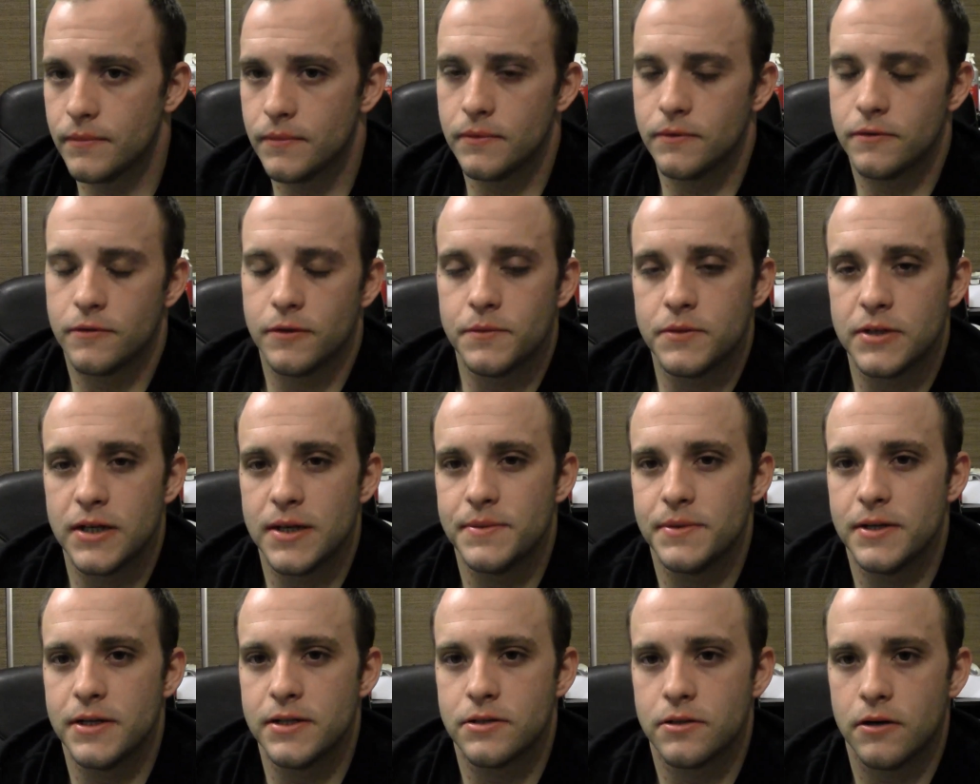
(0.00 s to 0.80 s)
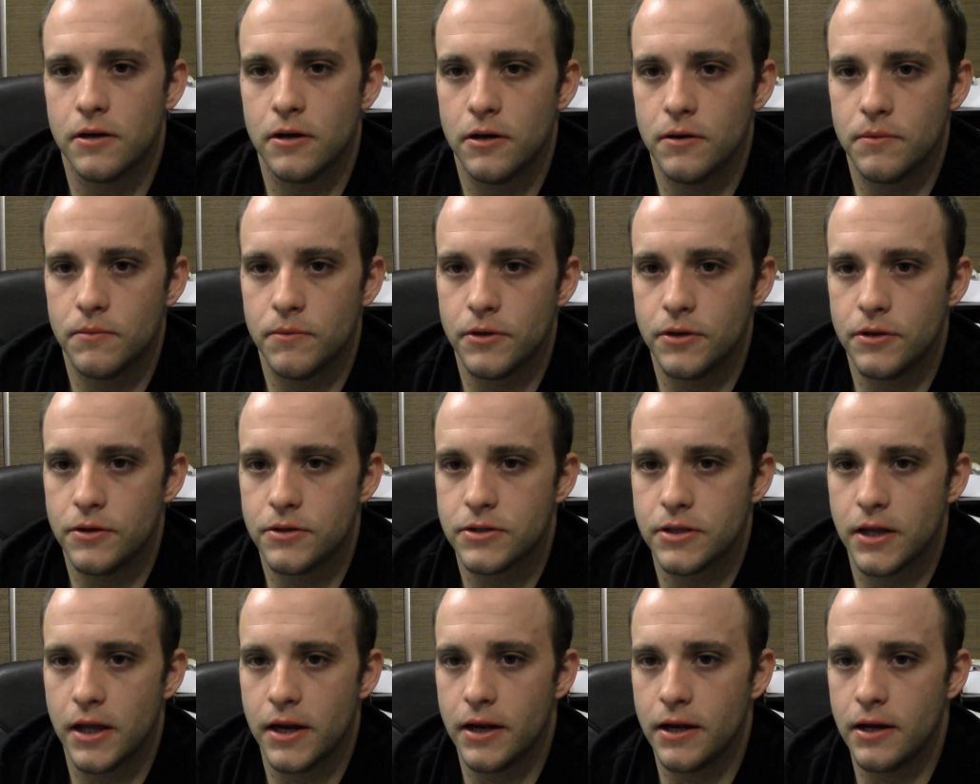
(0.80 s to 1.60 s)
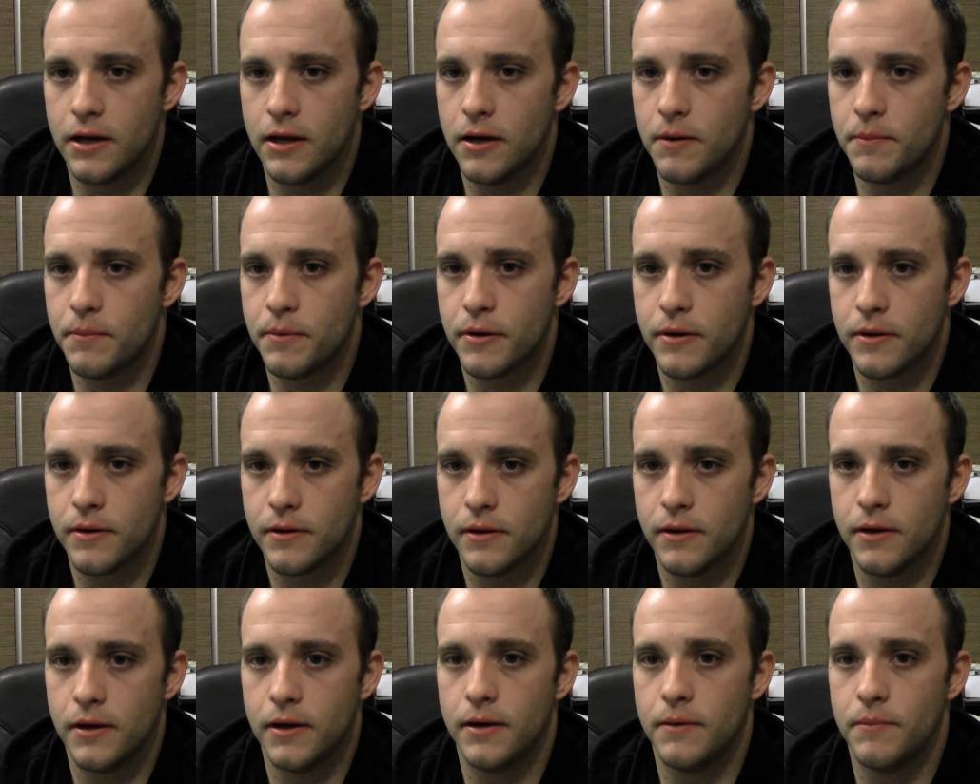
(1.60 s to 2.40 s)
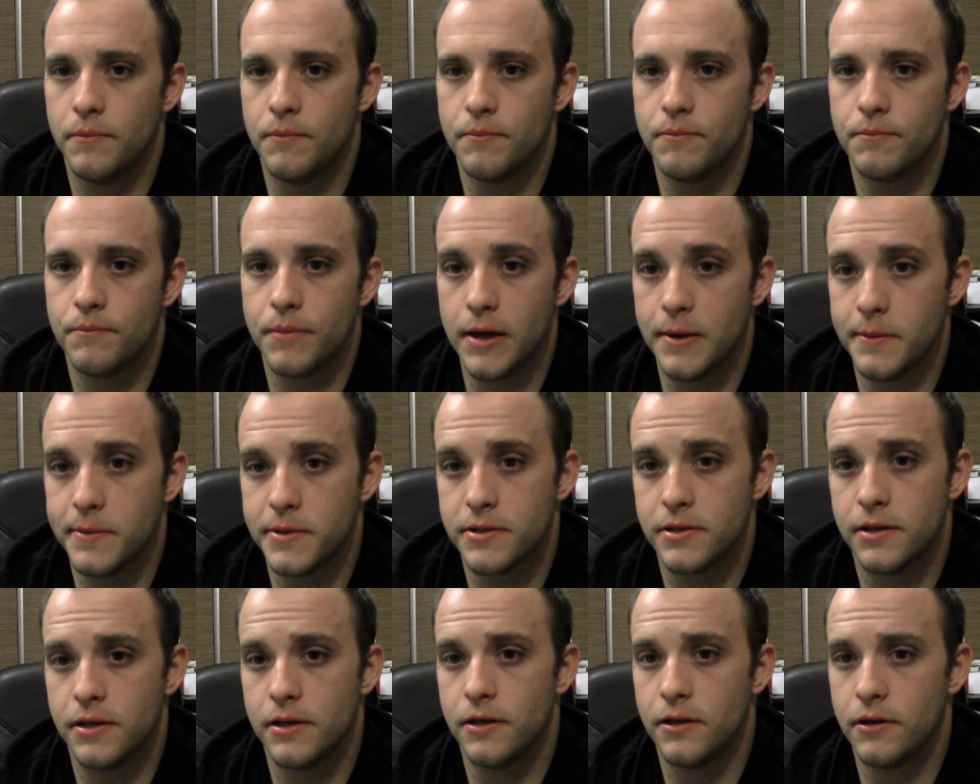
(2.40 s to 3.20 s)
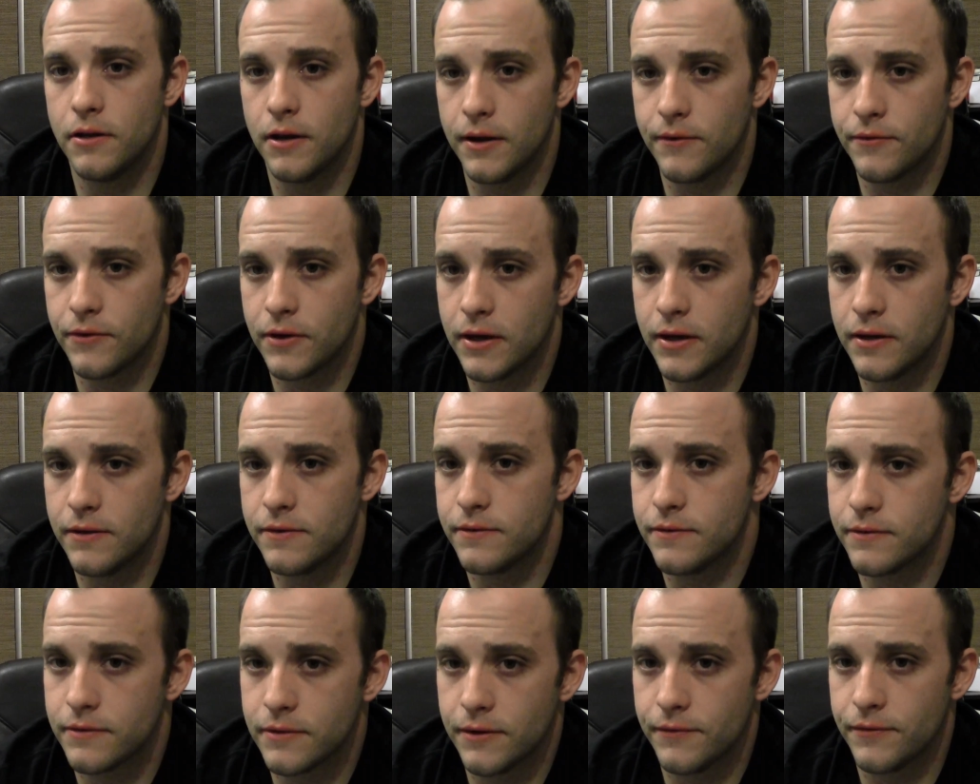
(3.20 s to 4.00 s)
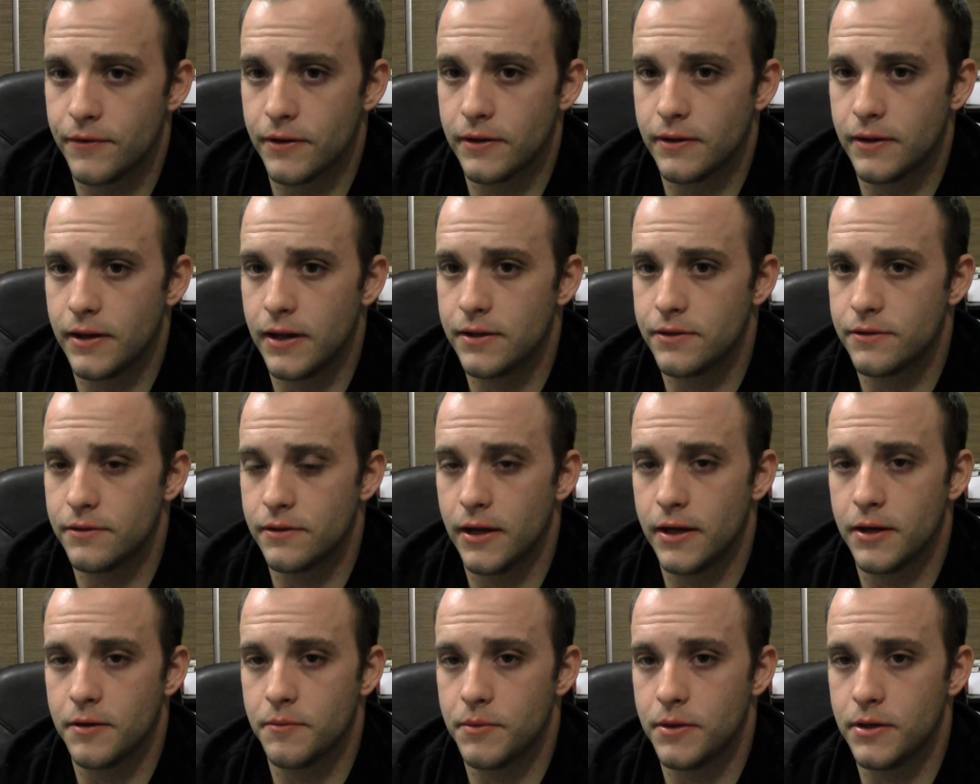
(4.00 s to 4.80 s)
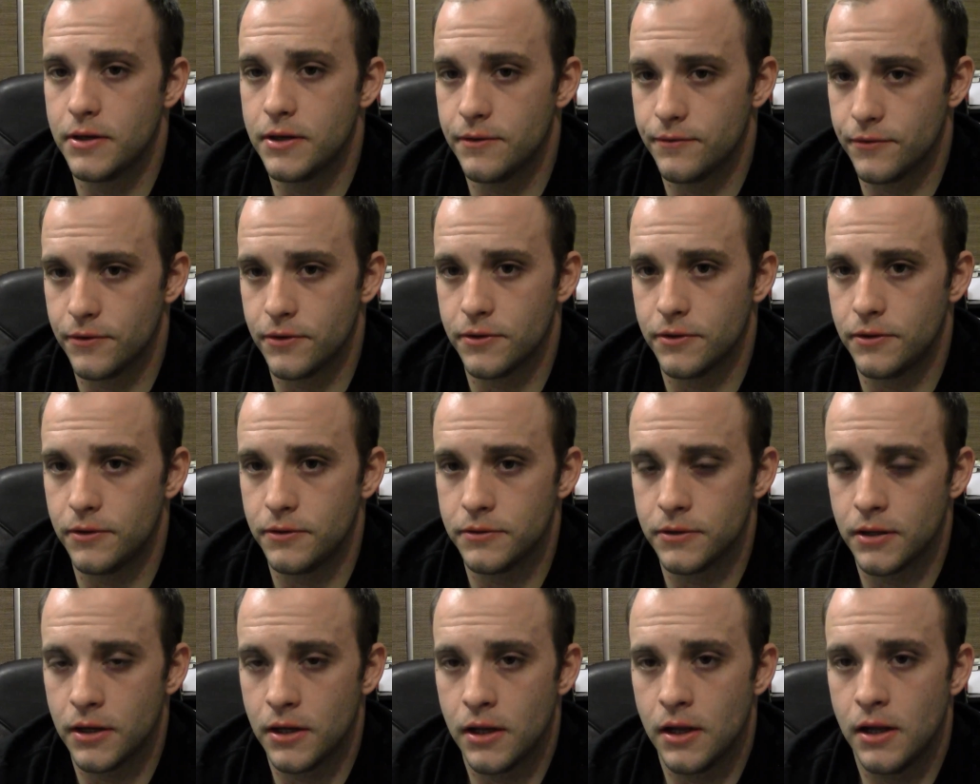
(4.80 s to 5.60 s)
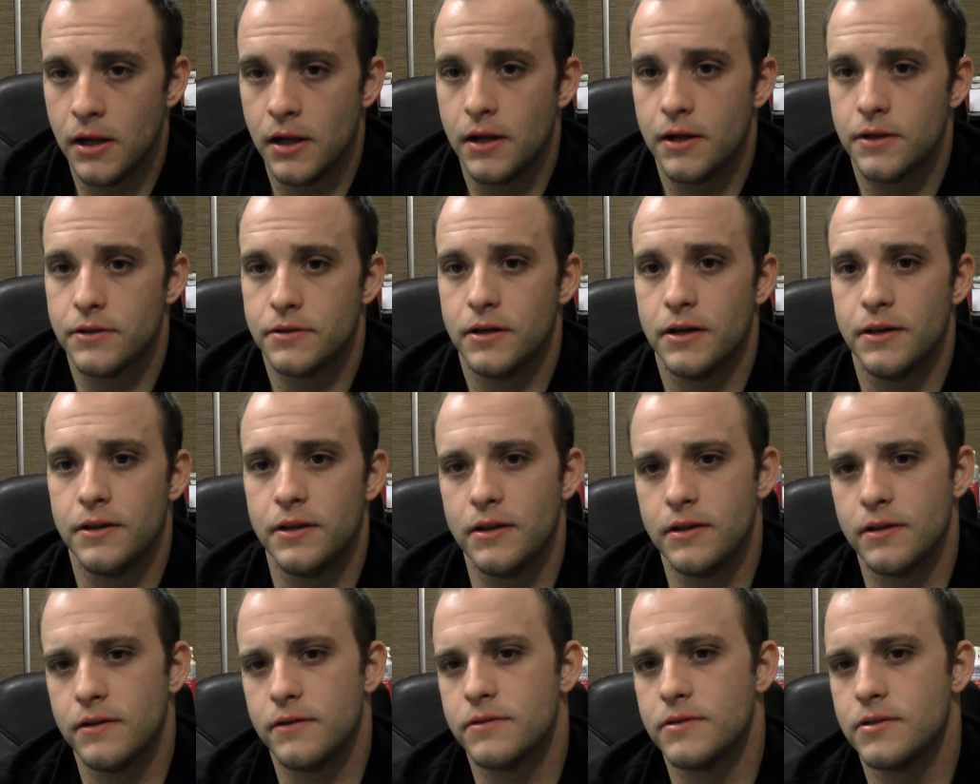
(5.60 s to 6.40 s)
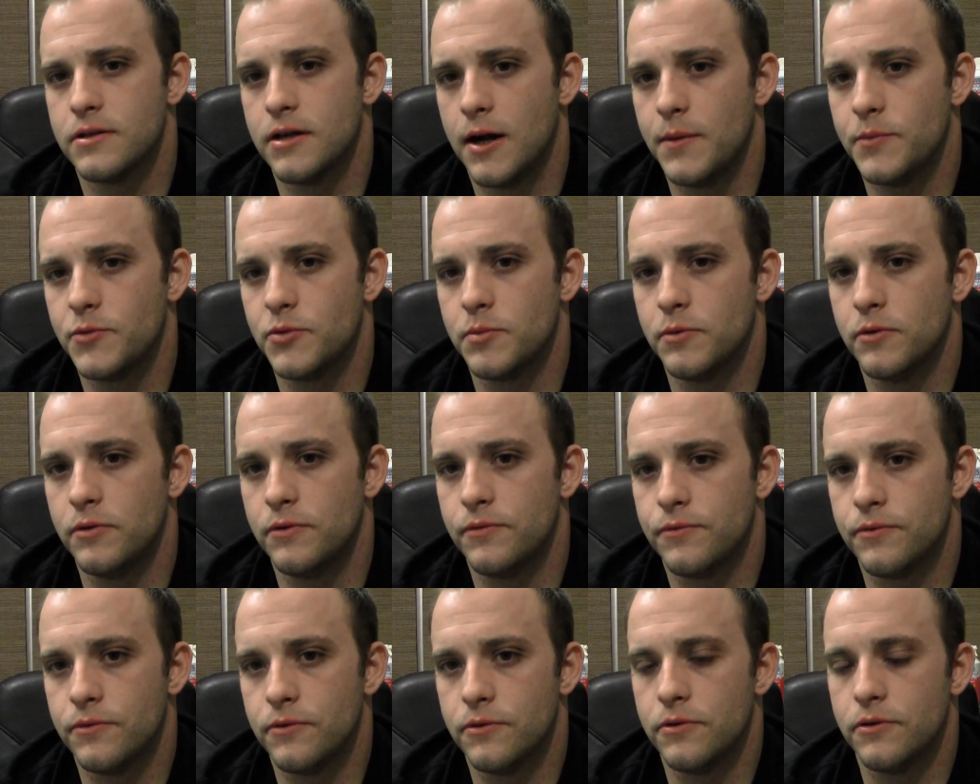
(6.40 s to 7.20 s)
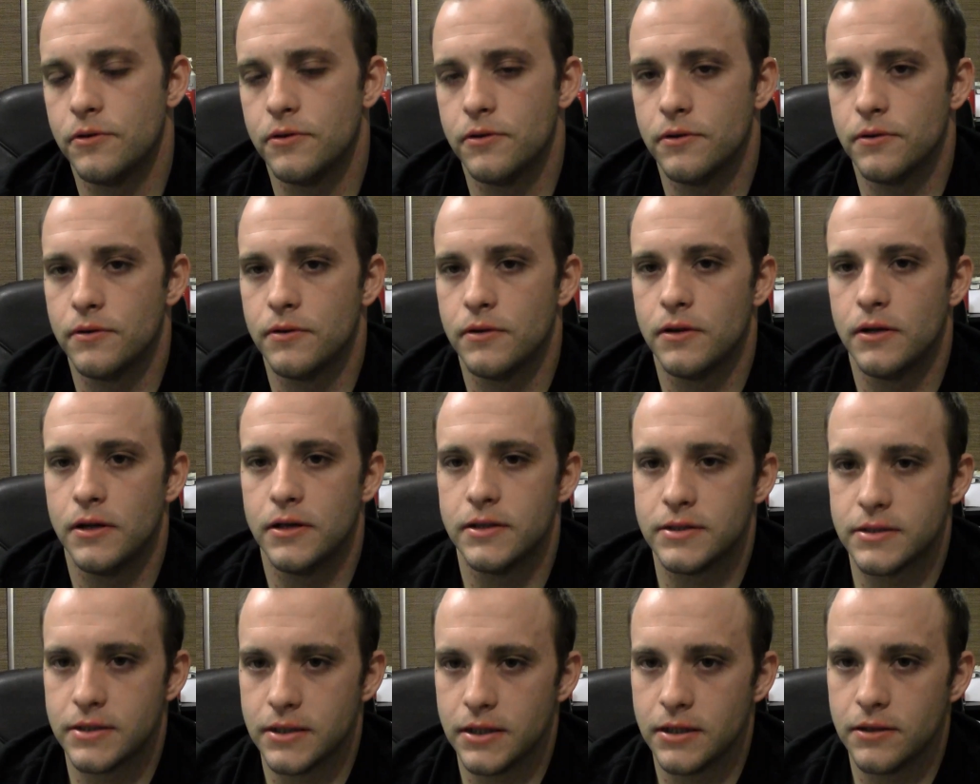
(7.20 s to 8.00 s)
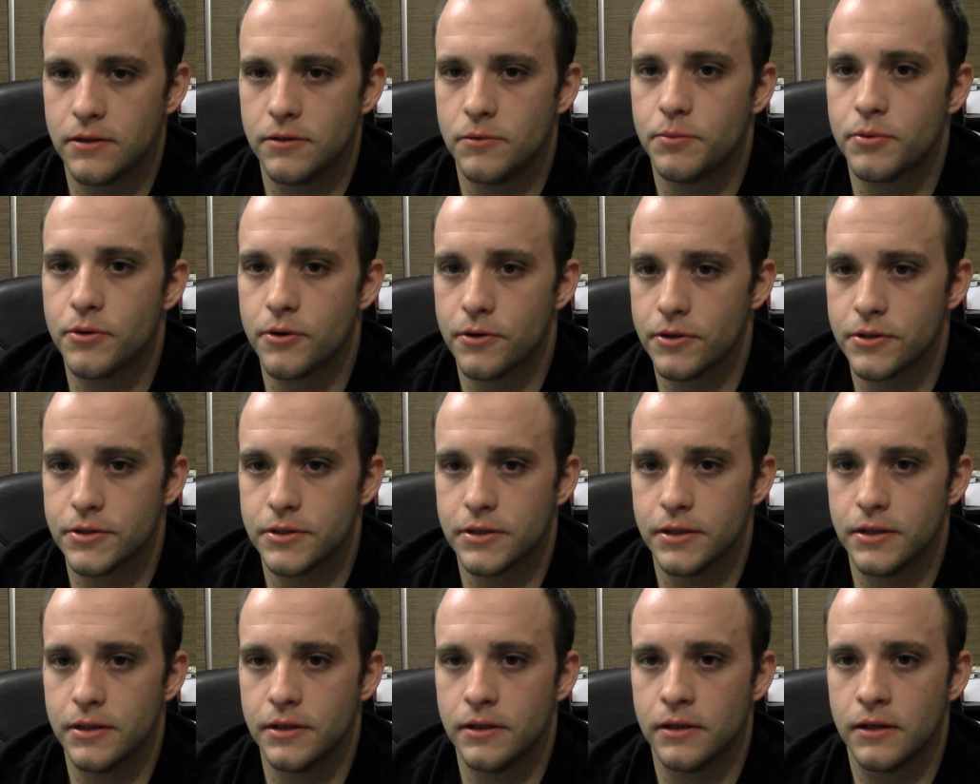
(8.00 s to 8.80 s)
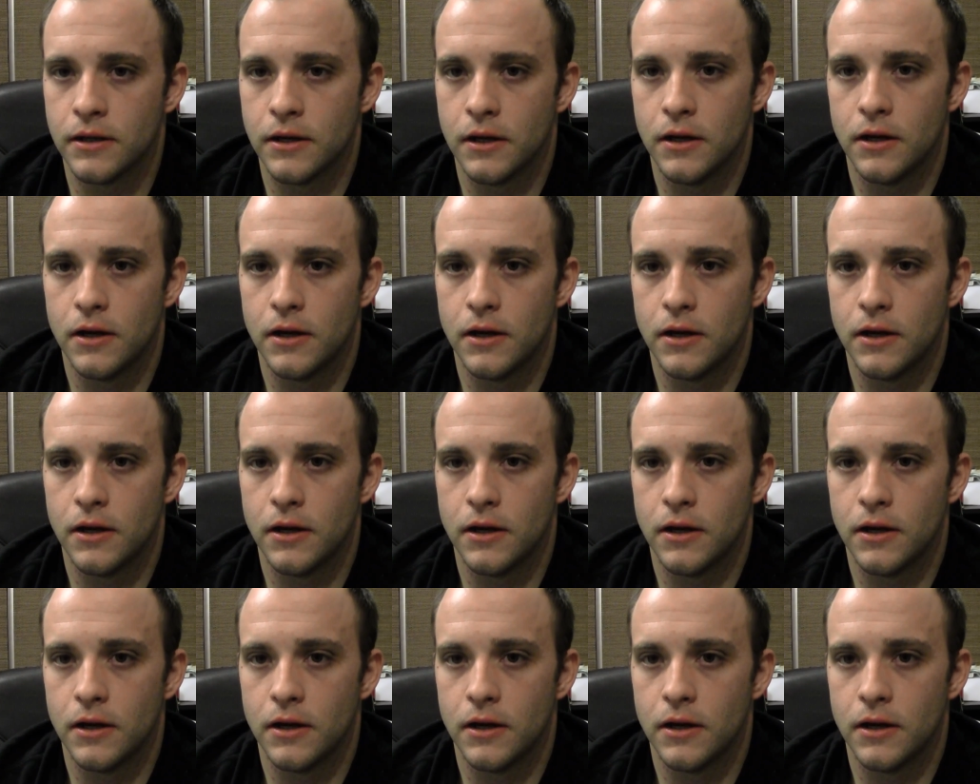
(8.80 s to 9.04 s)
Sometimes that's hard when you're setting up babysitting, you have kids and stuff like that, so that could be difficult. So I think this is optimal for a single person